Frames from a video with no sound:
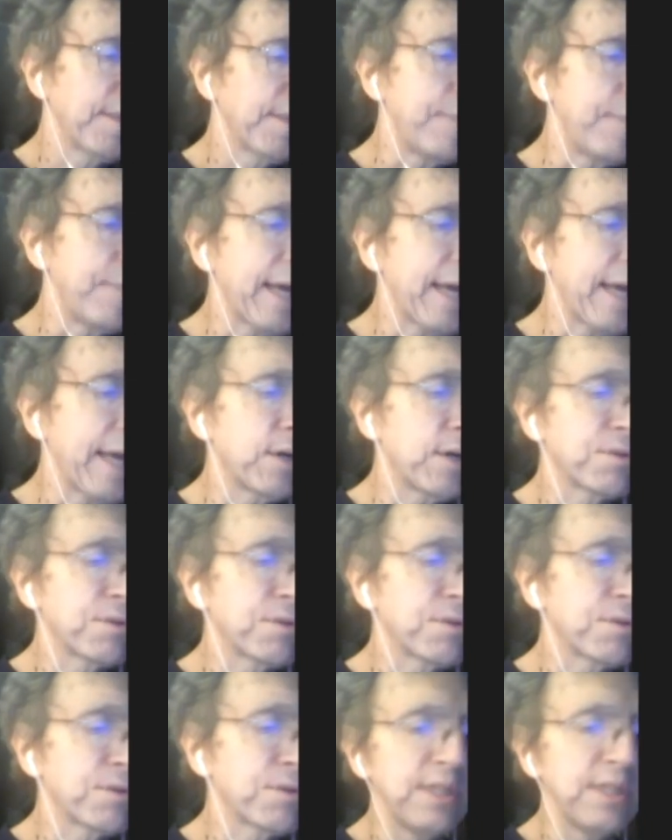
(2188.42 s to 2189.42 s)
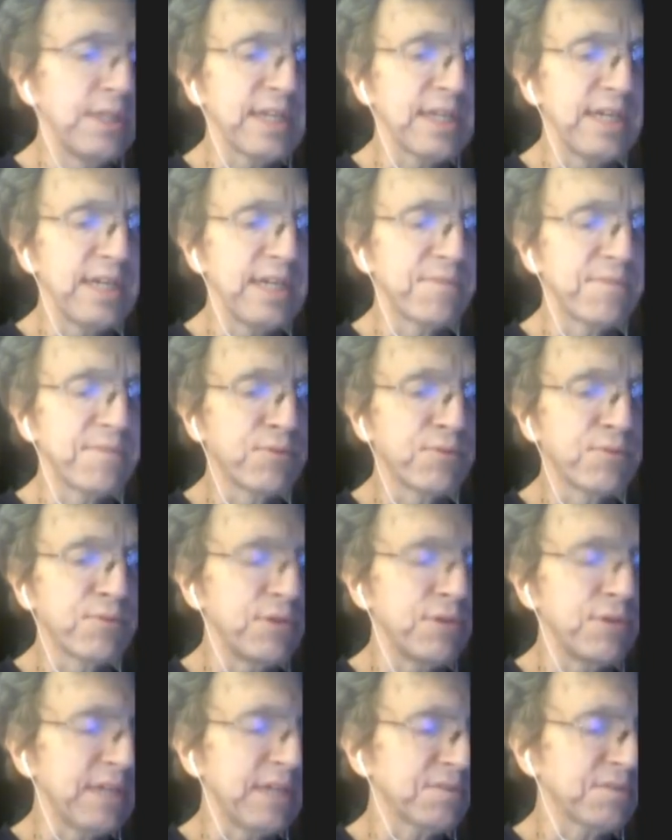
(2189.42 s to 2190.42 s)
The mango tree that gave
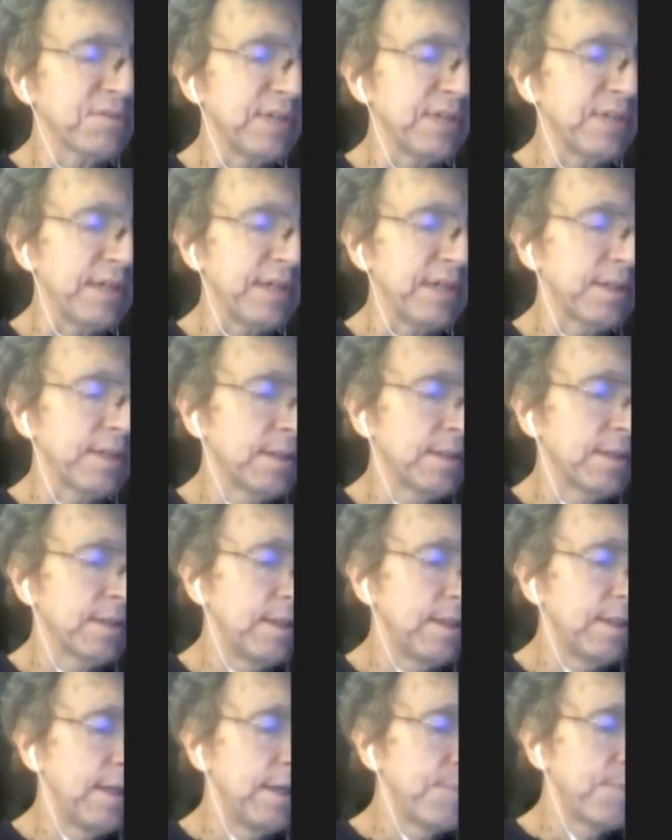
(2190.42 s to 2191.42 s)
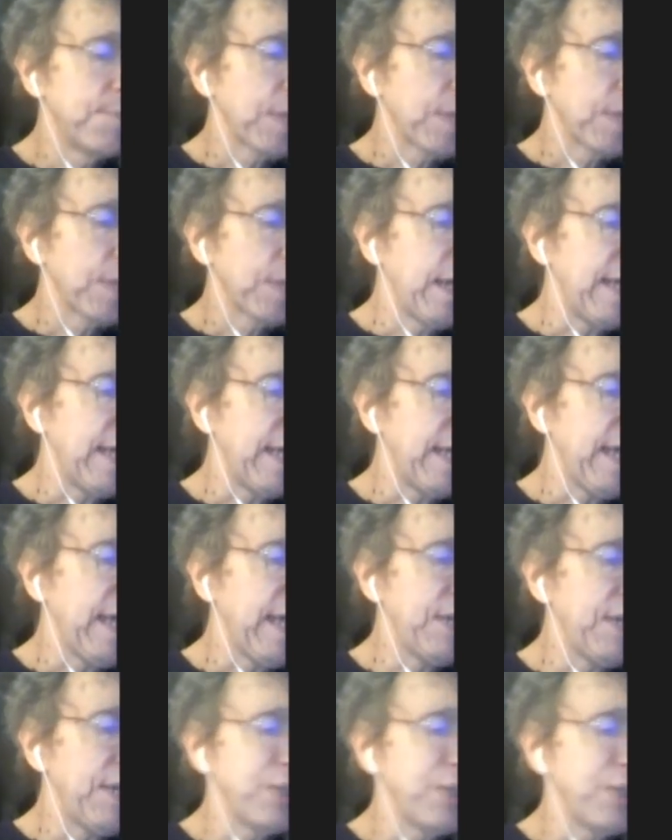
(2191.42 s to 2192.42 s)
fruit yesterday, an
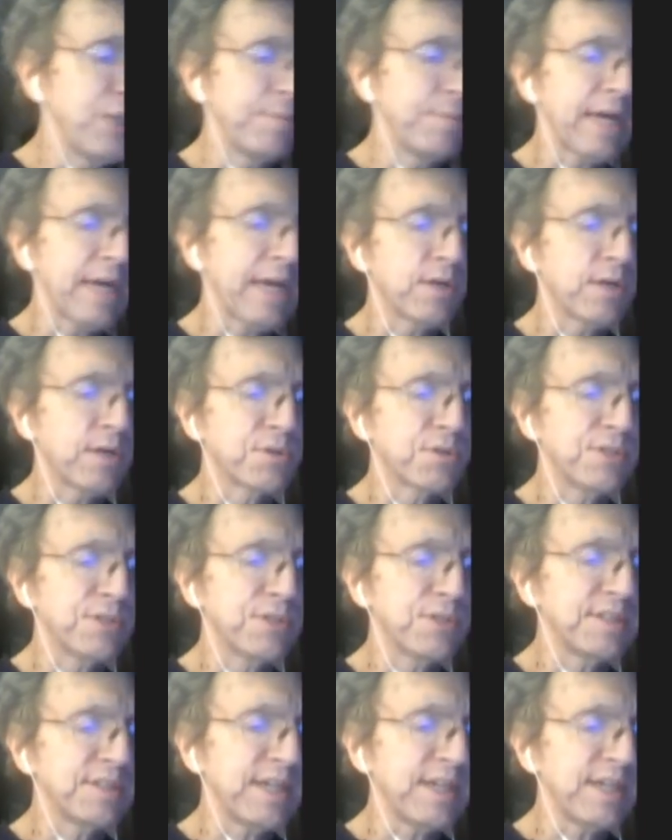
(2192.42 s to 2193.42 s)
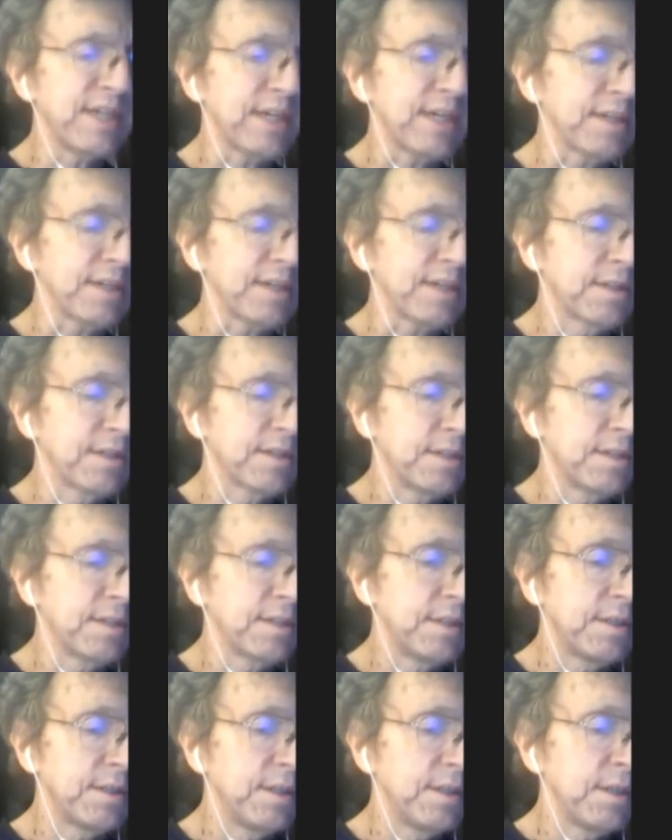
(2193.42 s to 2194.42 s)
aging mango tree today.
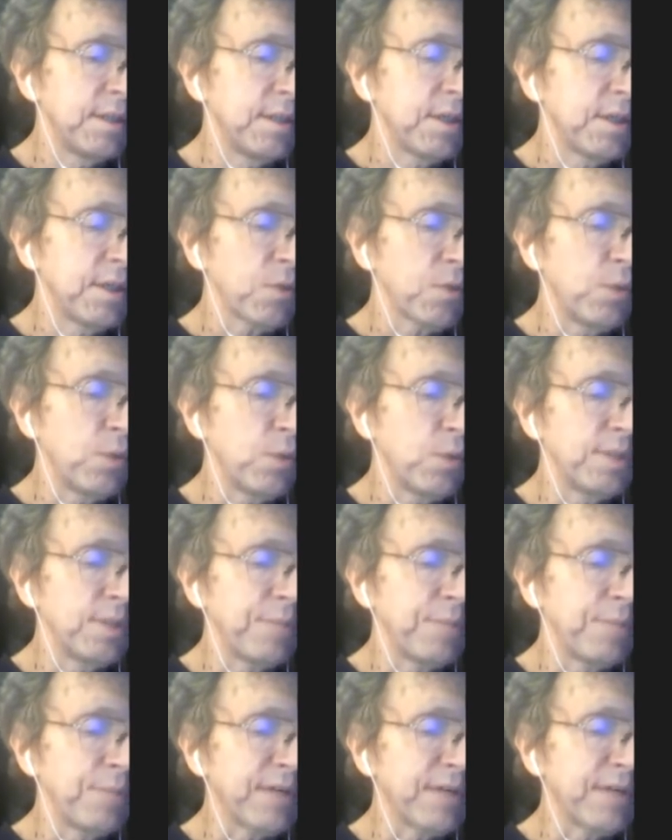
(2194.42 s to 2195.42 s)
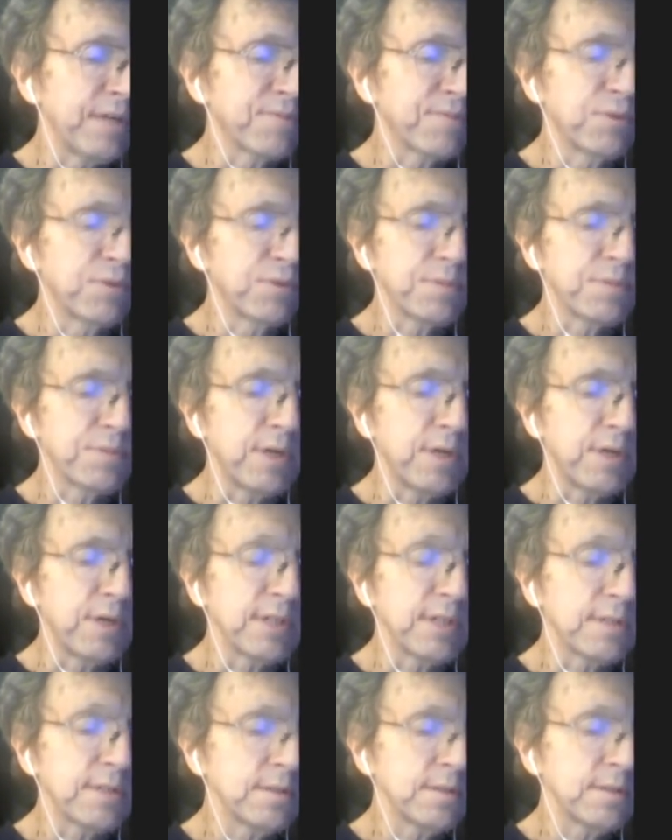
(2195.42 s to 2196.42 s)
Will it bear fruit
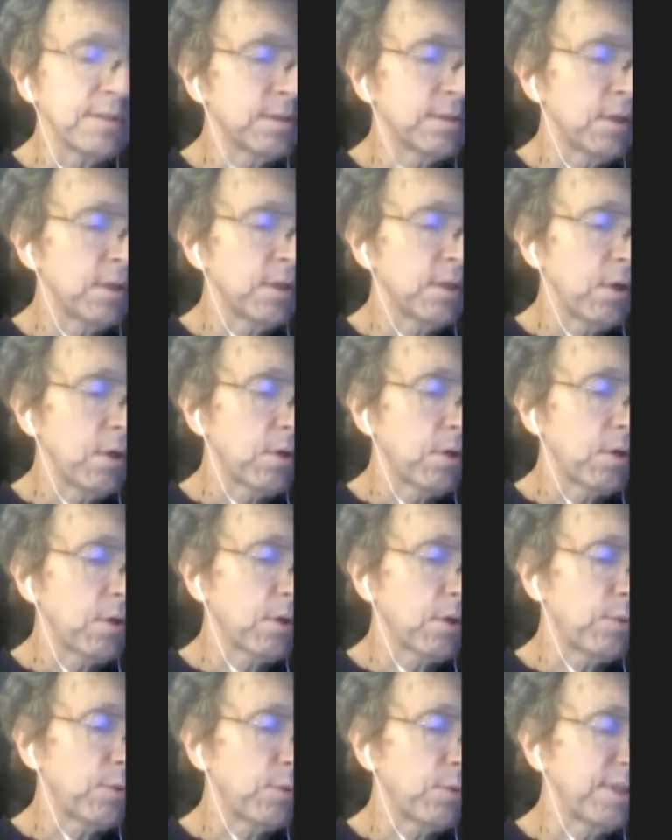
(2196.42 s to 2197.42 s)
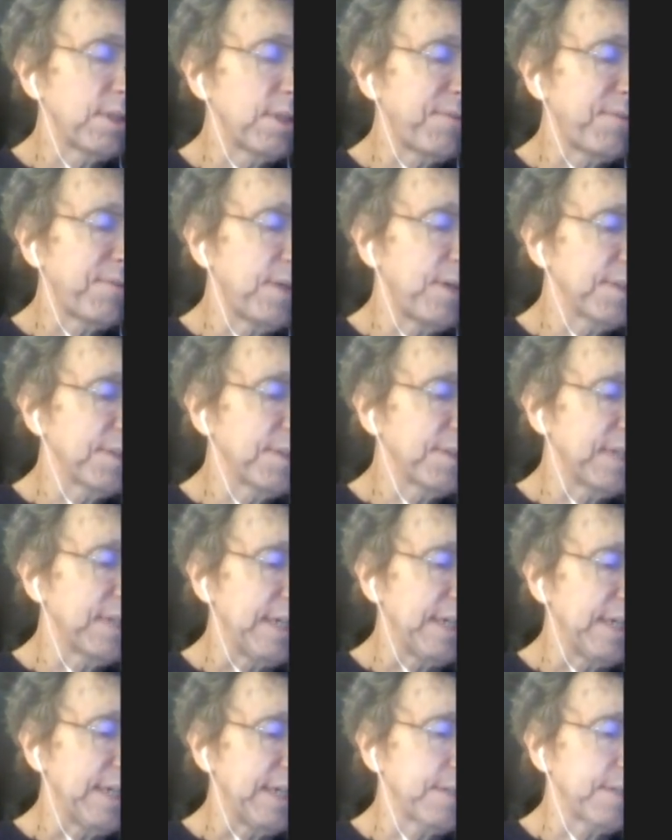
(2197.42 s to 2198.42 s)
tomorrow or will it fall
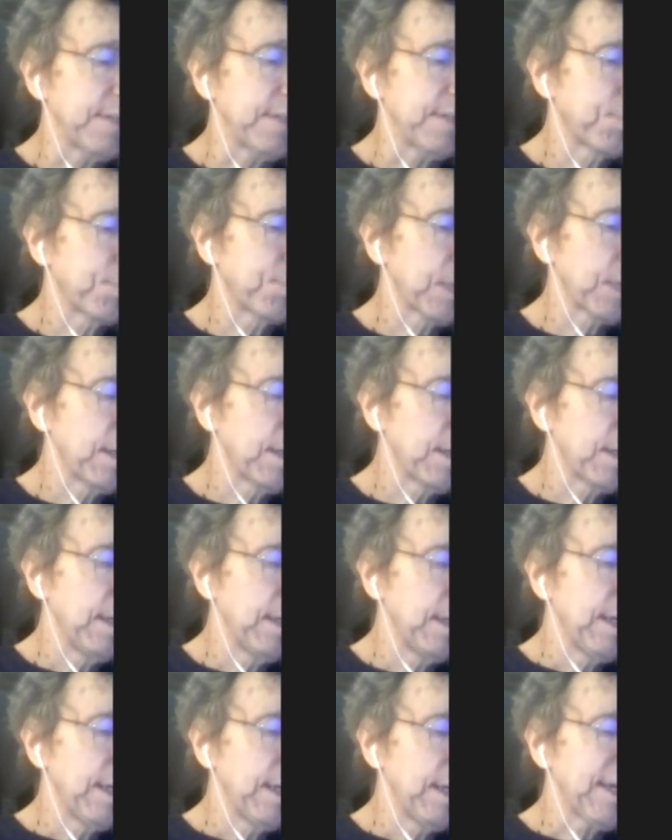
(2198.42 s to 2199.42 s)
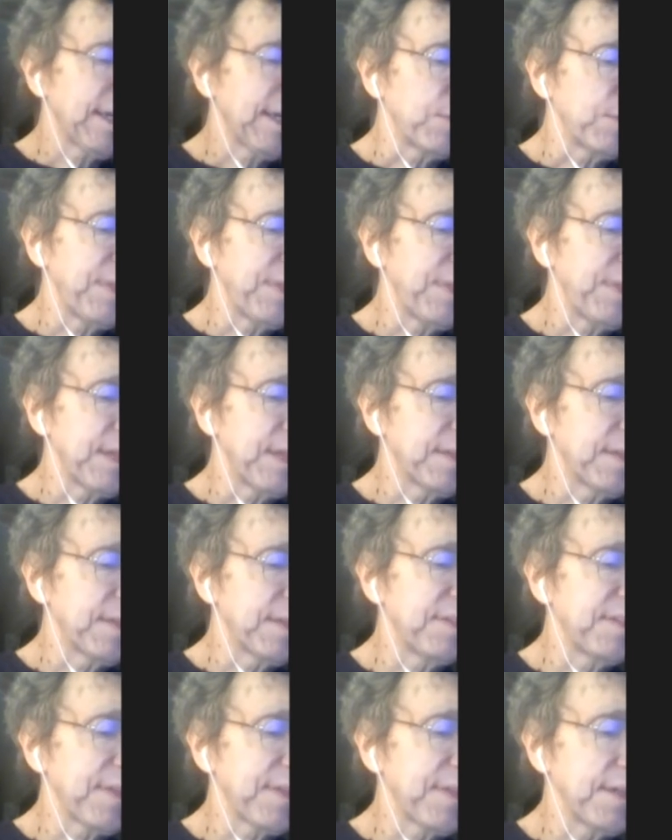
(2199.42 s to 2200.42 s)
today? Can we think
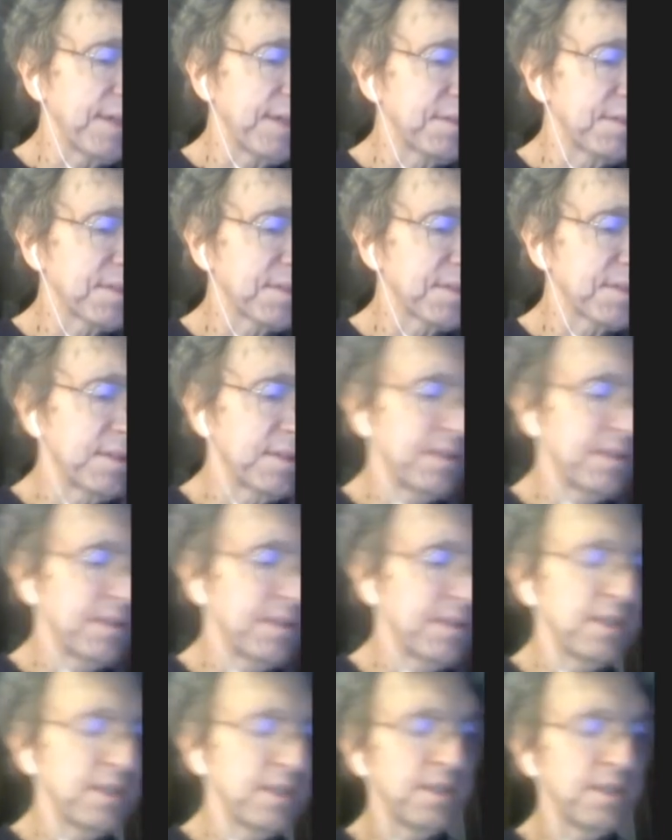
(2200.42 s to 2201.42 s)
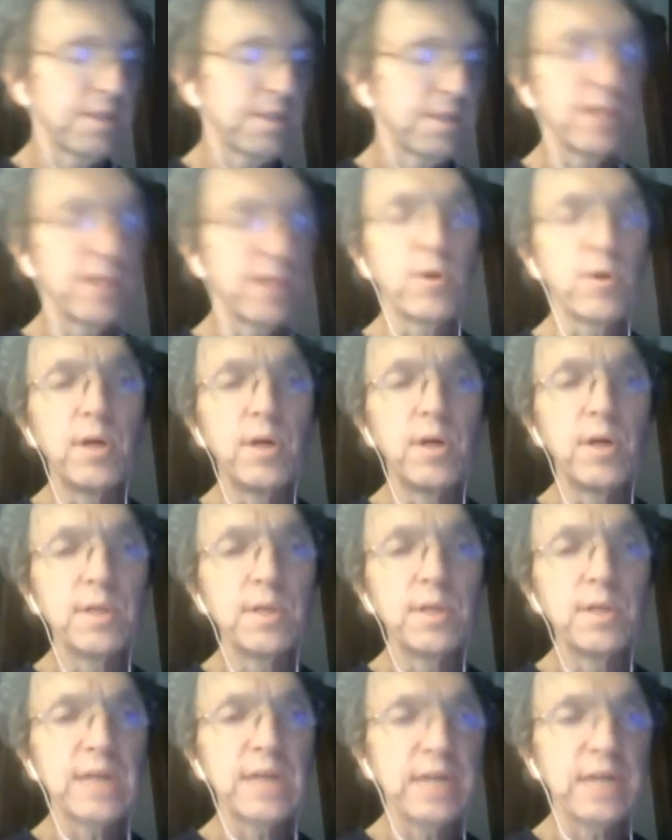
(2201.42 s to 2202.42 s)
these things? They are
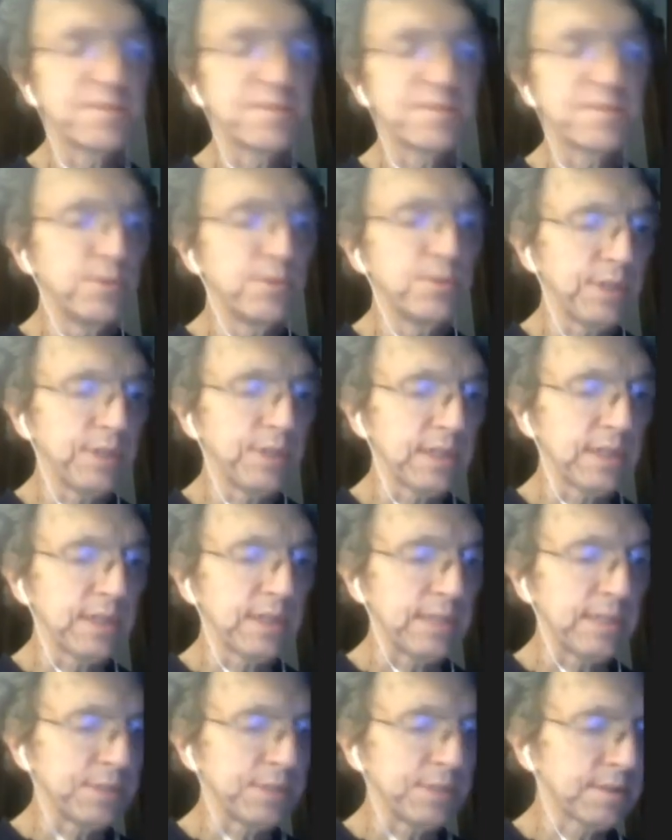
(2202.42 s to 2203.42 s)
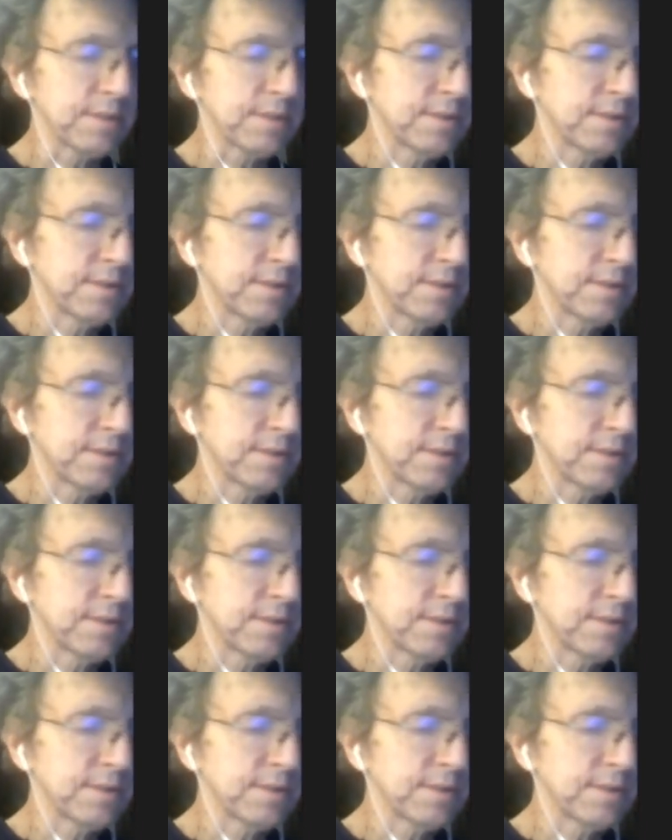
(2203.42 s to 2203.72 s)
all God's doing, Ama.